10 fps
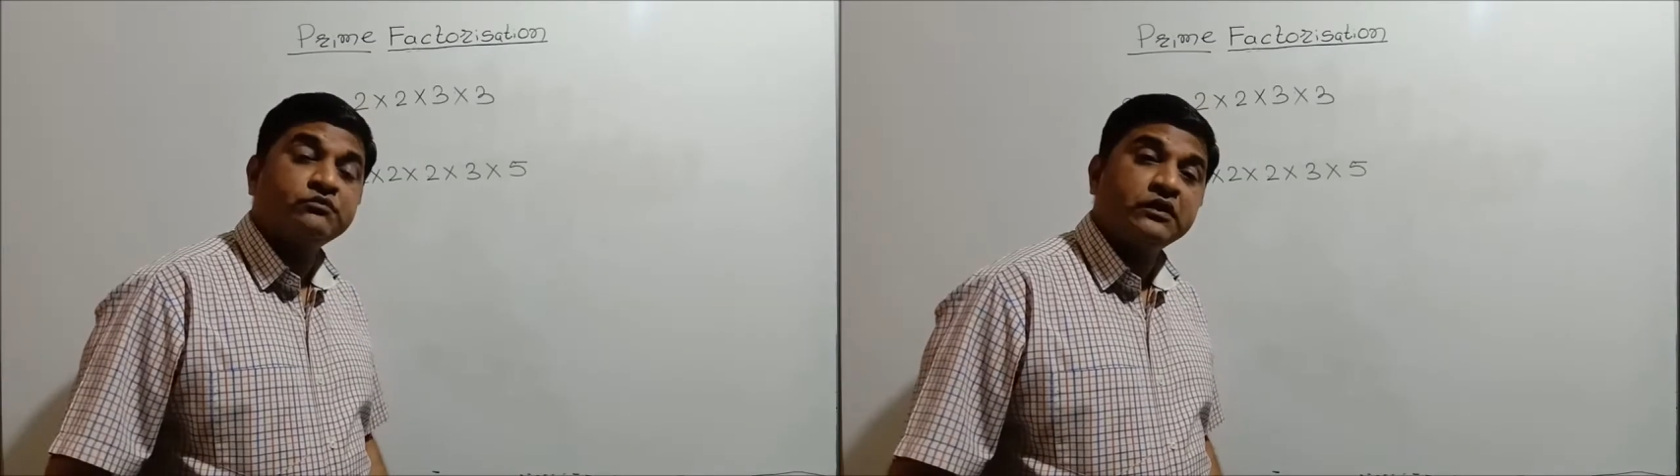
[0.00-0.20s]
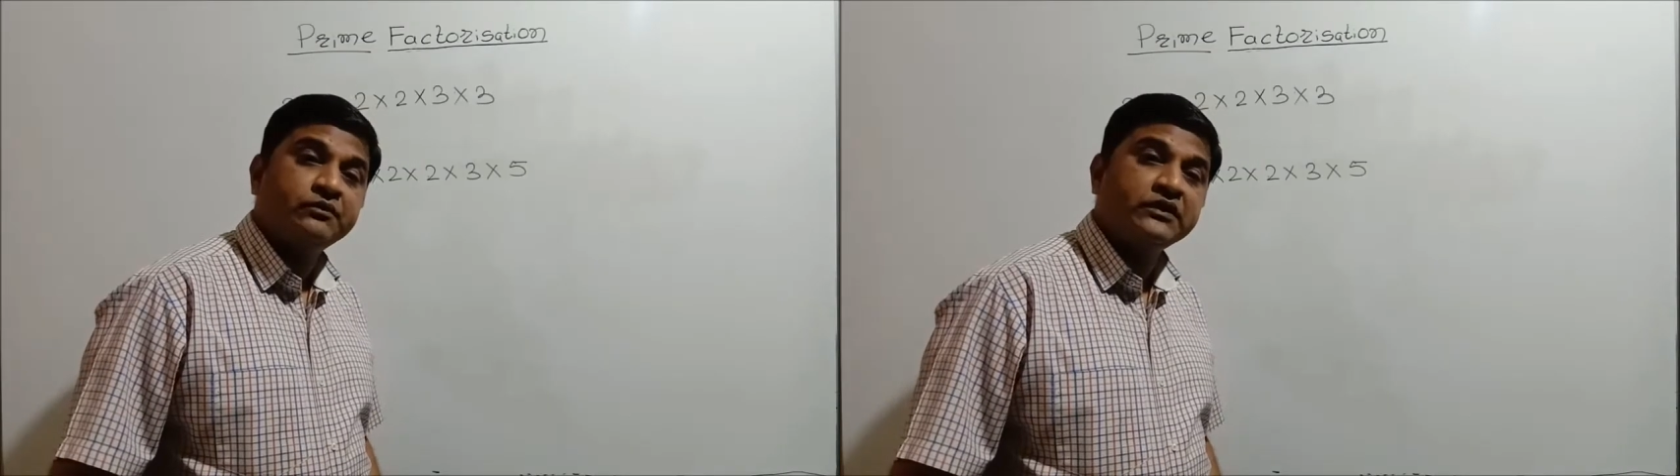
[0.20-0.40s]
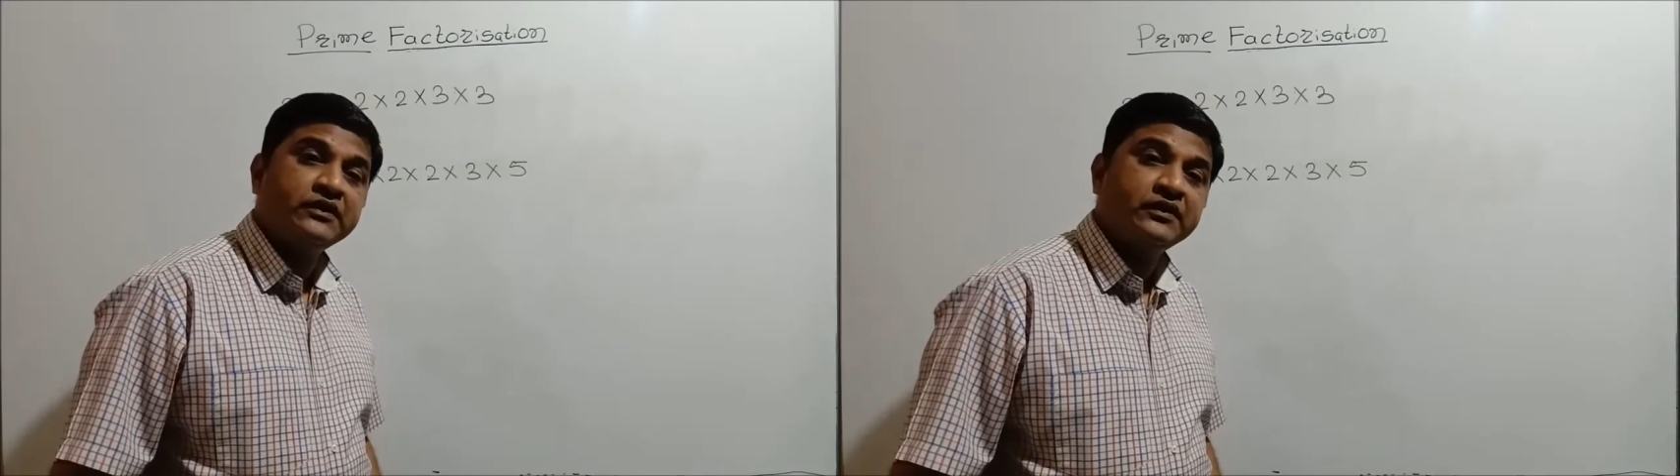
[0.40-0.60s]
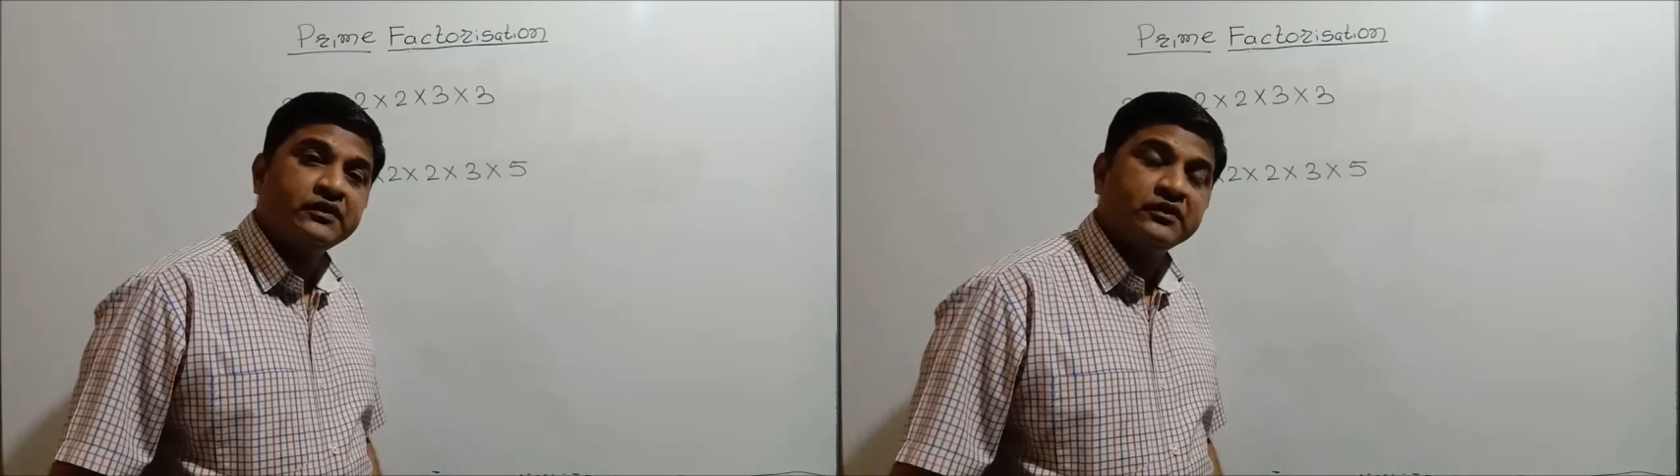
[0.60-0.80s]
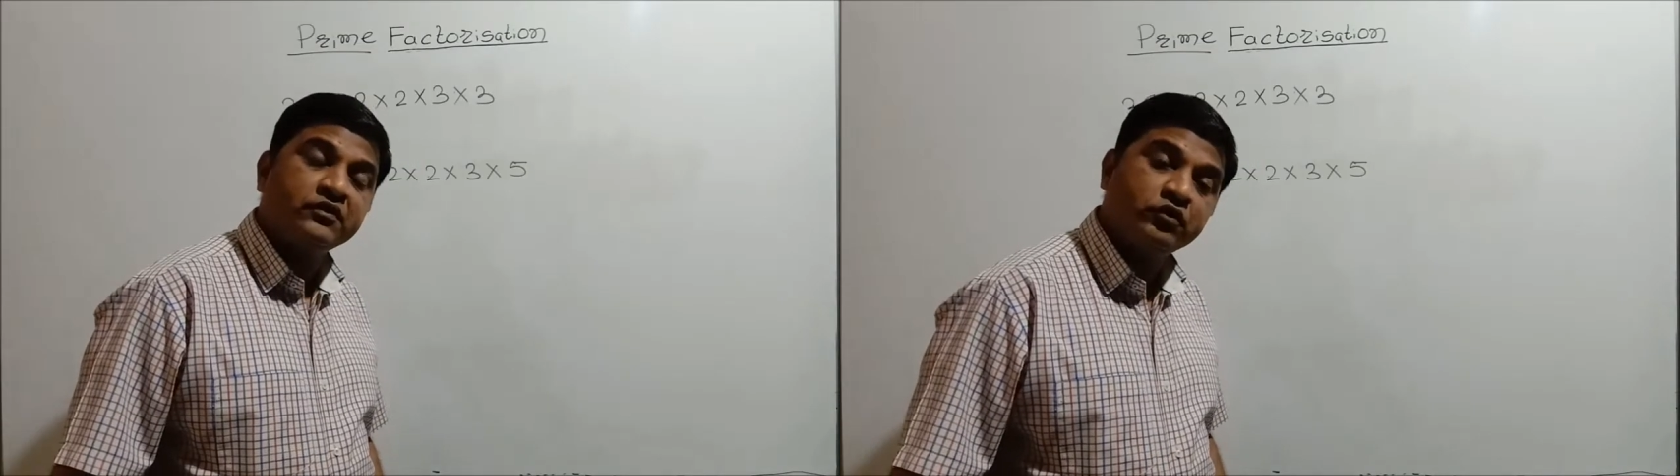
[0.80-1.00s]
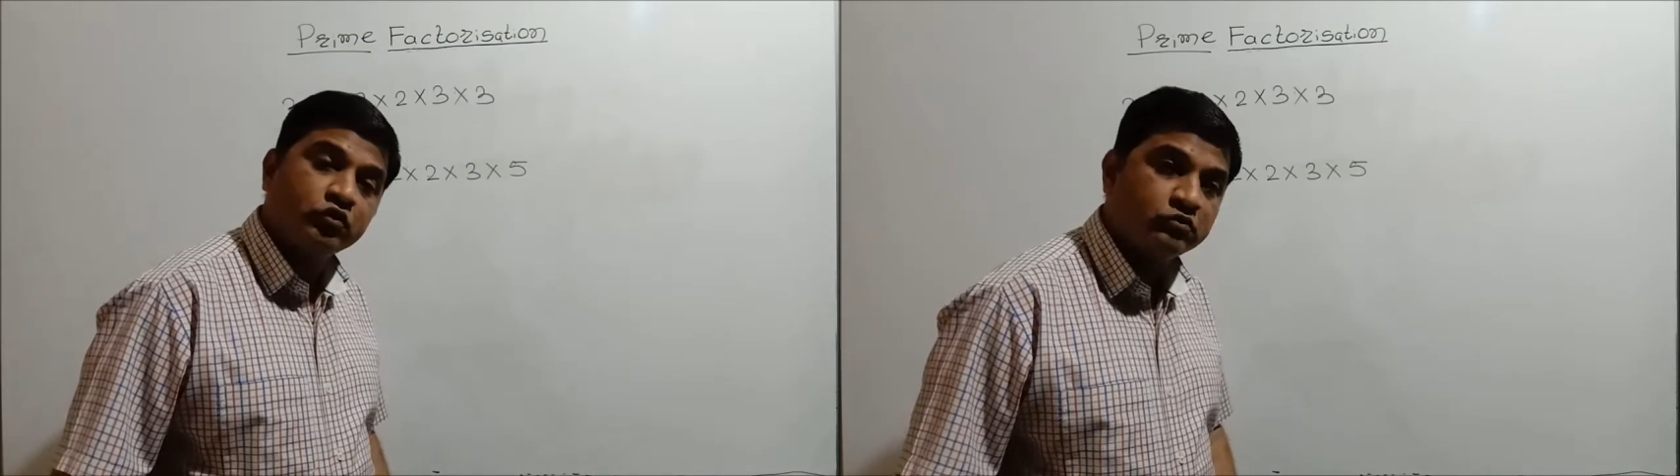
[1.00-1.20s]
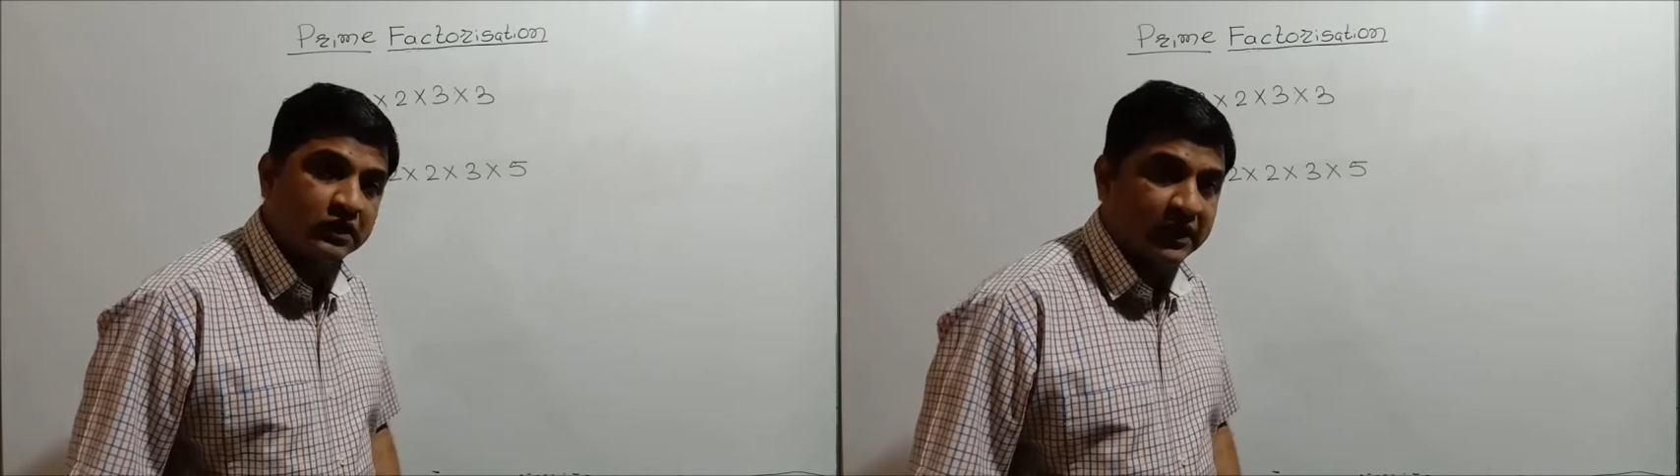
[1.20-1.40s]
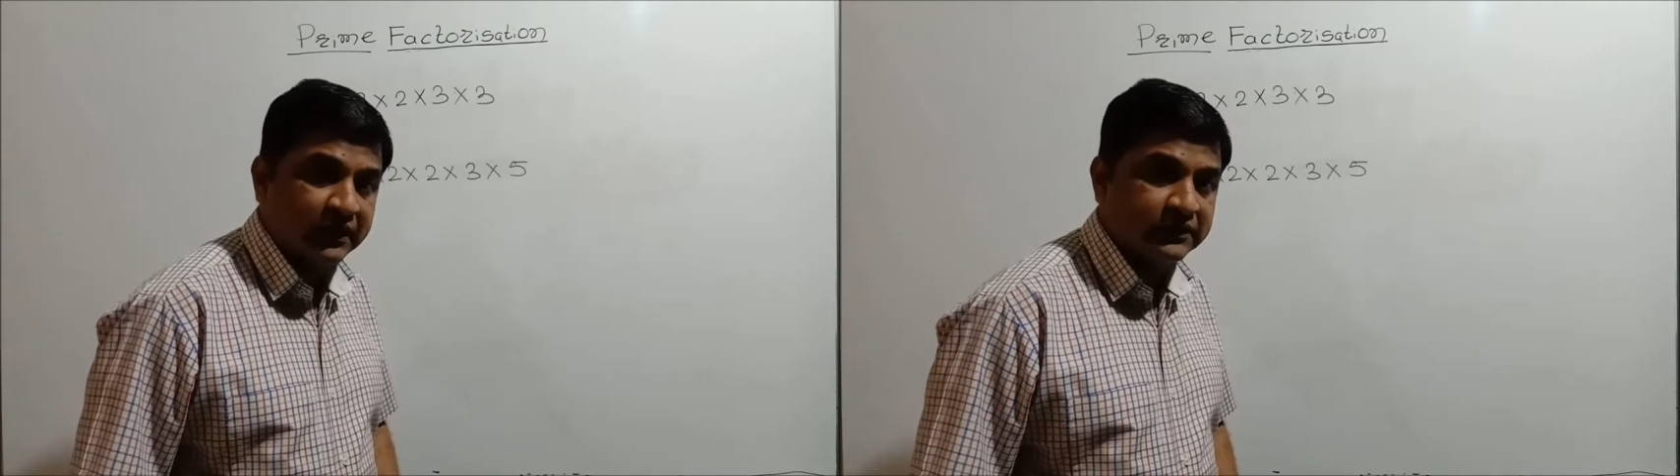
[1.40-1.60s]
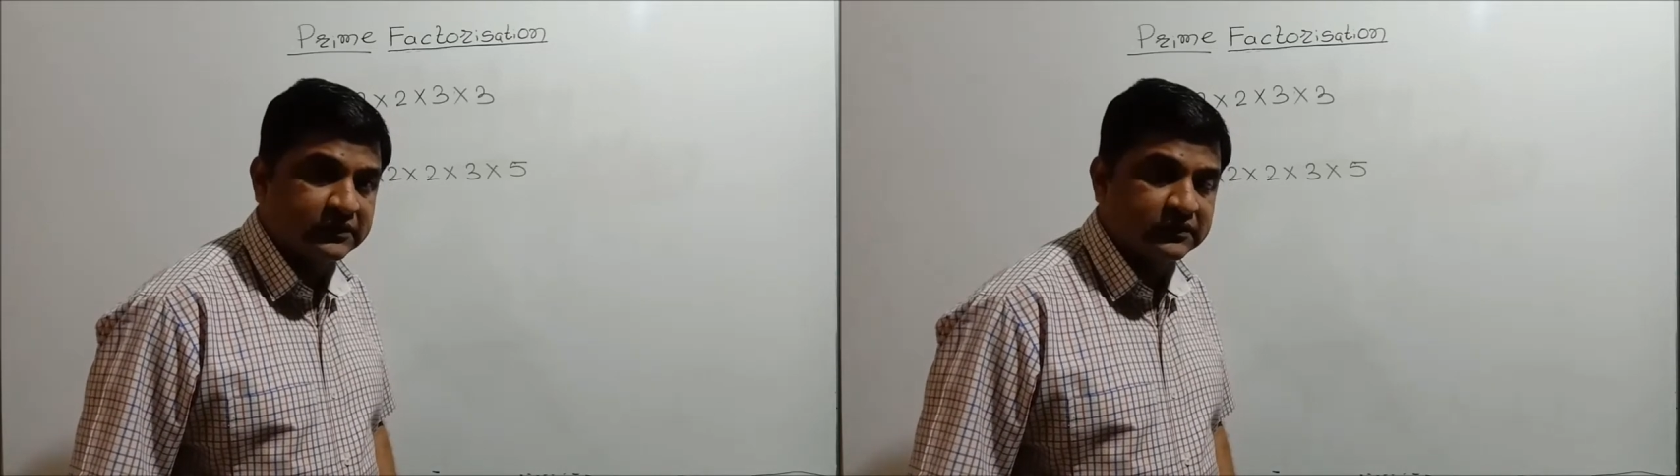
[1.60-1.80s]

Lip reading: may be there in your mind